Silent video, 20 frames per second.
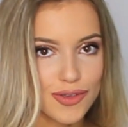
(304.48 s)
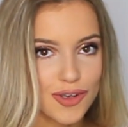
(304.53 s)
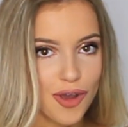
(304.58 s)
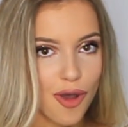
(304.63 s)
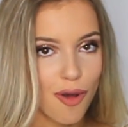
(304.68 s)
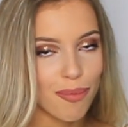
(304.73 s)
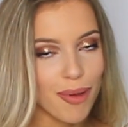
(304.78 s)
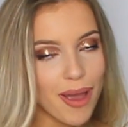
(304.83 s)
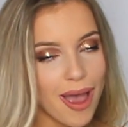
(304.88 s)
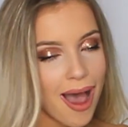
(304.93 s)

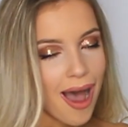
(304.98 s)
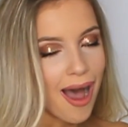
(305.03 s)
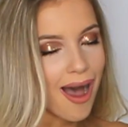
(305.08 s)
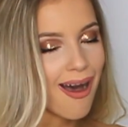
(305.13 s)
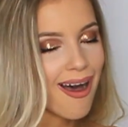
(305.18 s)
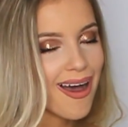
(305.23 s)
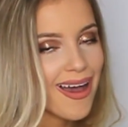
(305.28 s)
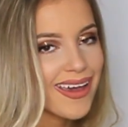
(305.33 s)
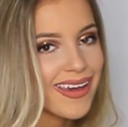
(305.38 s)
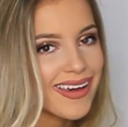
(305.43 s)
top.
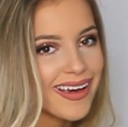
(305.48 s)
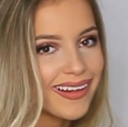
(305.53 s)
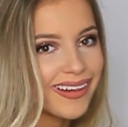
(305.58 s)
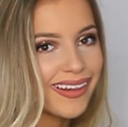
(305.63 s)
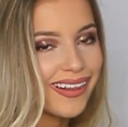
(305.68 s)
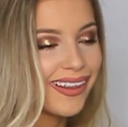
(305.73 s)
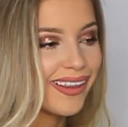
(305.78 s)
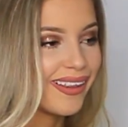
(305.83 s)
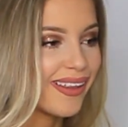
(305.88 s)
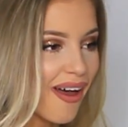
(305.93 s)
I
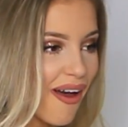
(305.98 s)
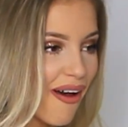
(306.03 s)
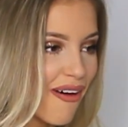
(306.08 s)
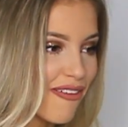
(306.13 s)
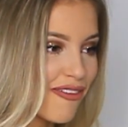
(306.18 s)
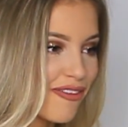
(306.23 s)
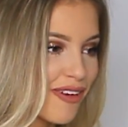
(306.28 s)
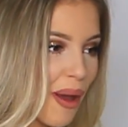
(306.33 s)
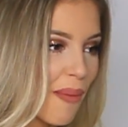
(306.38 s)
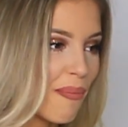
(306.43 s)

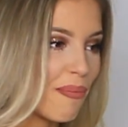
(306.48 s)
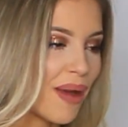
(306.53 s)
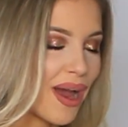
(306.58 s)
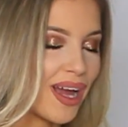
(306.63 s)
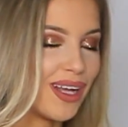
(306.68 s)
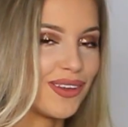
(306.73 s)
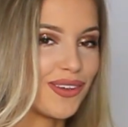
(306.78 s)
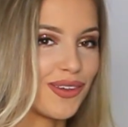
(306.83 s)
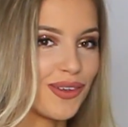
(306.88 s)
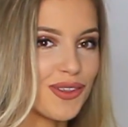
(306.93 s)
love a
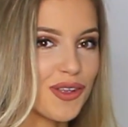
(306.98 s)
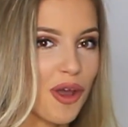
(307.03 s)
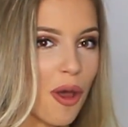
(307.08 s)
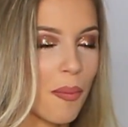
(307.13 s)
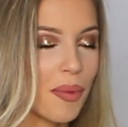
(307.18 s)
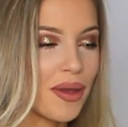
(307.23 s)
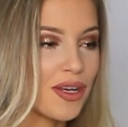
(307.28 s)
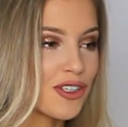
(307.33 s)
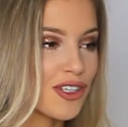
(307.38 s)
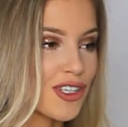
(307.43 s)
Bandeau
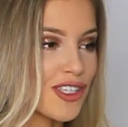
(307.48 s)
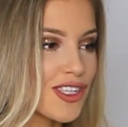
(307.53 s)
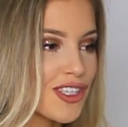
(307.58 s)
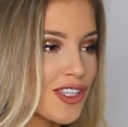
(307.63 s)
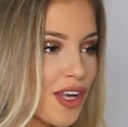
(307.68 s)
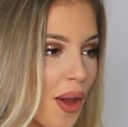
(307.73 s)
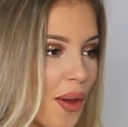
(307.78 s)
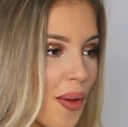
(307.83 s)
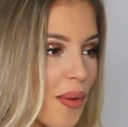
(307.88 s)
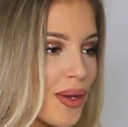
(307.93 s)
top. It's just
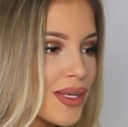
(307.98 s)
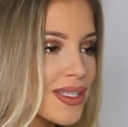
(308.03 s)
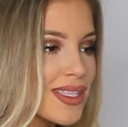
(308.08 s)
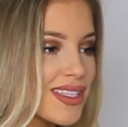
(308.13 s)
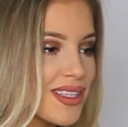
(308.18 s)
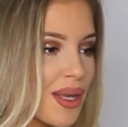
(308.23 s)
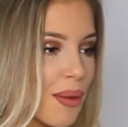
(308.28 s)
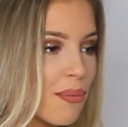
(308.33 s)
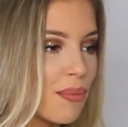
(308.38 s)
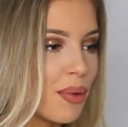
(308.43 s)
so
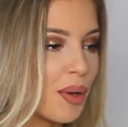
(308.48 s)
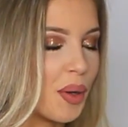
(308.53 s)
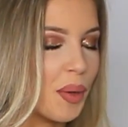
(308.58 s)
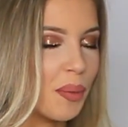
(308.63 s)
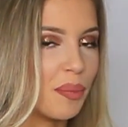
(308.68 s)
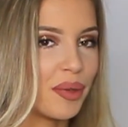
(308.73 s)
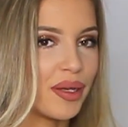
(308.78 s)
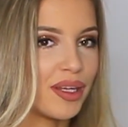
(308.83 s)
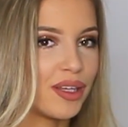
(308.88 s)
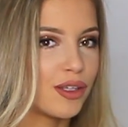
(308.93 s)

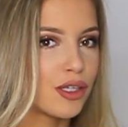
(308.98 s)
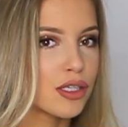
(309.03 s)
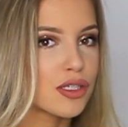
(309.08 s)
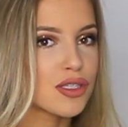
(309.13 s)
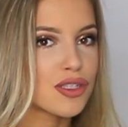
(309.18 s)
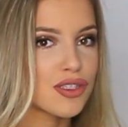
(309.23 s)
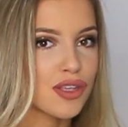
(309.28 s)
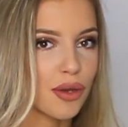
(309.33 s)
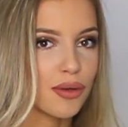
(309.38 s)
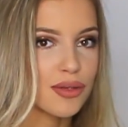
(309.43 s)
simple, but it
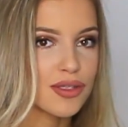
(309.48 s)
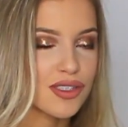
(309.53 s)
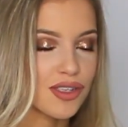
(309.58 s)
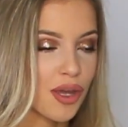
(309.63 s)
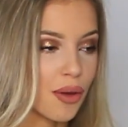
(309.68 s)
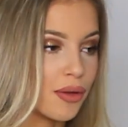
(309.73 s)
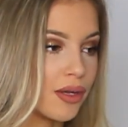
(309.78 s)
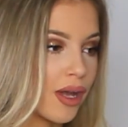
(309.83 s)
looks so, so